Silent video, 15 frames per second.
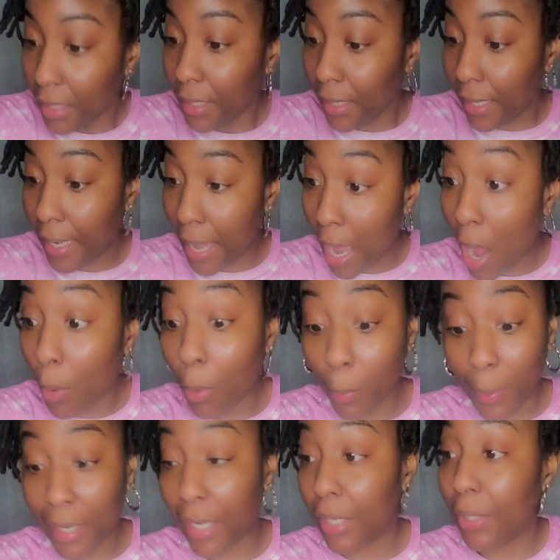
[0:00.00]
Now what we
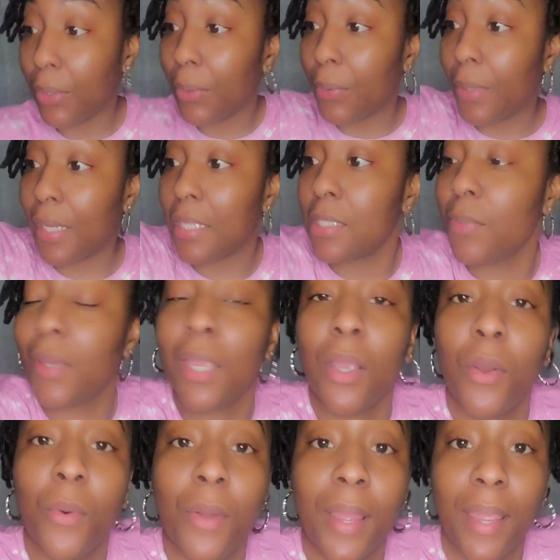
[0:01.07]
can do is we can
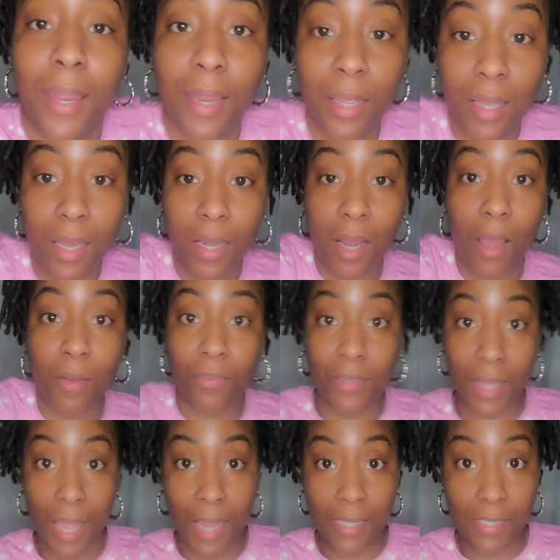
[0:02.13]
go ahead and cut off
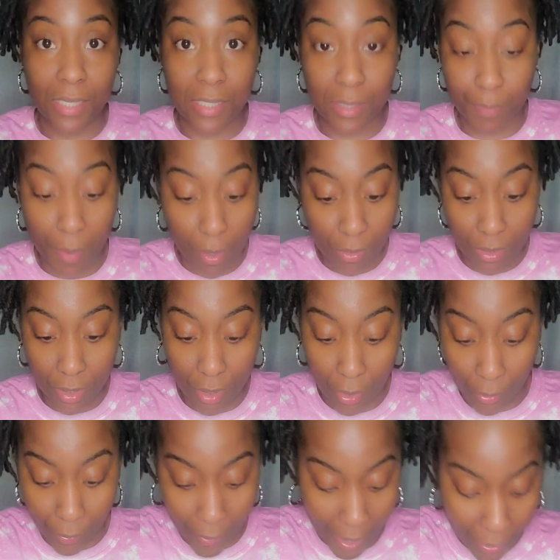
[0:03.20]
the excess poster
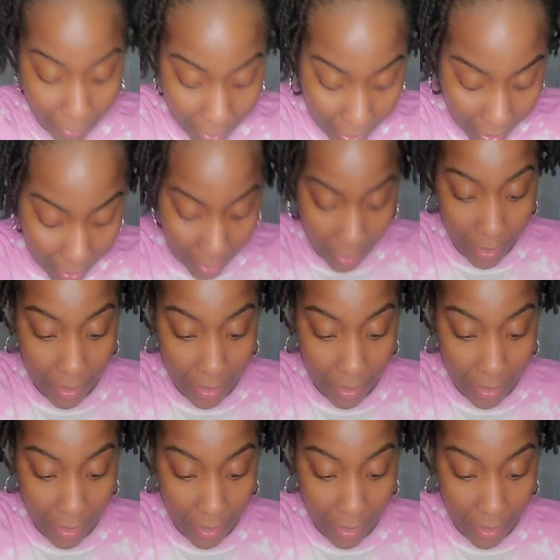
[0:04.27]
around it,